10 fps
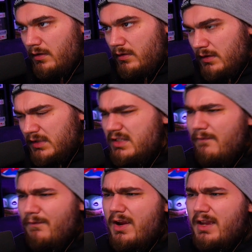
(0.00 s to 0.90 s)
This is a
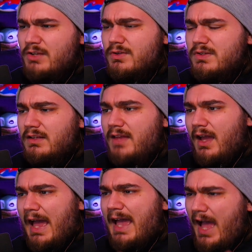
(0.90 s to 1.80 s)
very interesting
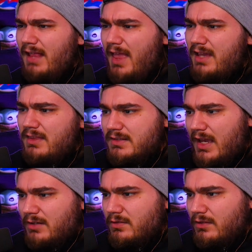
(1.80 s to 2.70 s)
deck. I like this,
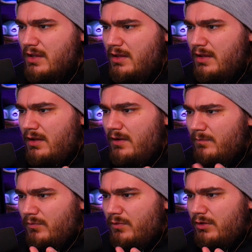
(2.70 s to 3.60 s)
actually.
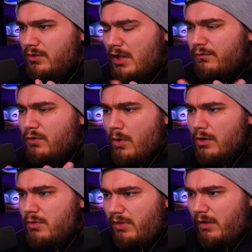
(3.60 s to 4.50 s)
You have
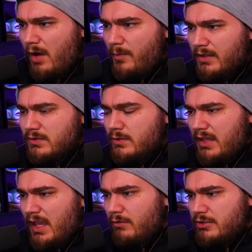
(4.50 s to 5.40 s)
Corner with the Arbok, so they
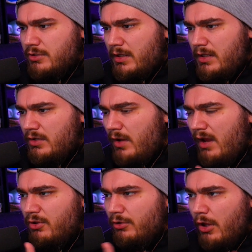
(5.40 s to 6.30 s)
can't retreat. You
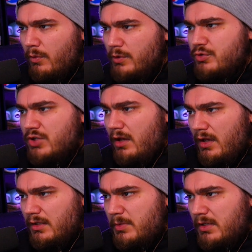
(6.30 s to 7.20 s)
have the lower retreat
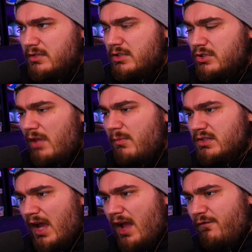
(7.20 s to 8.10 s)
cost because of the Shaman
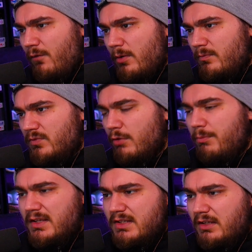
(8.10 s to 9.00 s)
Skyform. So
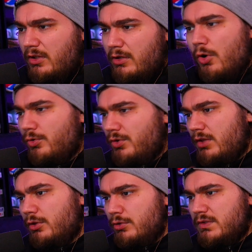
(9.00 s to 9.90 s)
basically, you're only
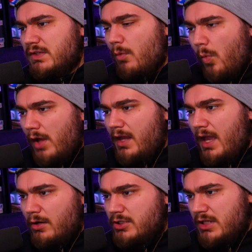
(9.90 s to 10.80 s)
losing 1
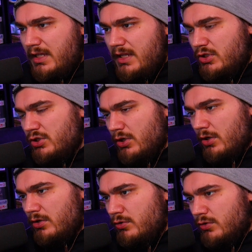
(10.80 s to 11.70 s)
energy each
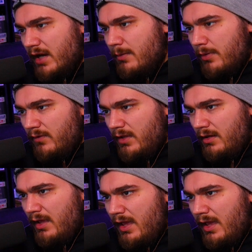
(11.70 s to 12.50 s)
turn you try to pivot.